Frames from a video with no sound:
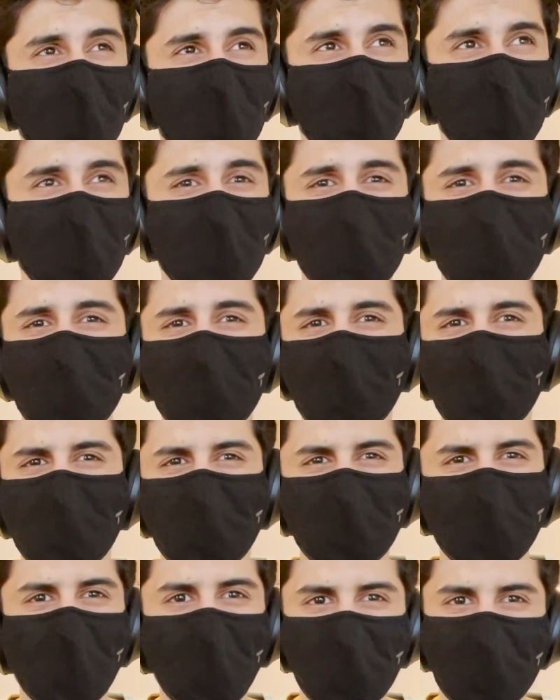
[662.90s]
in like
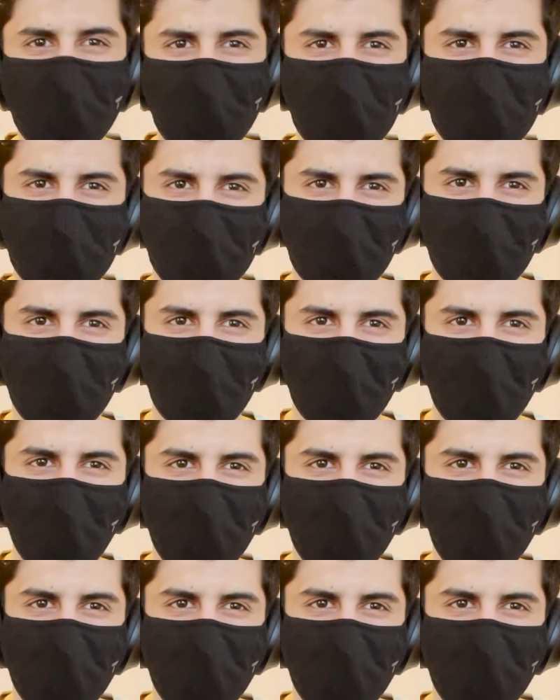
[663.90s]
5 years ago,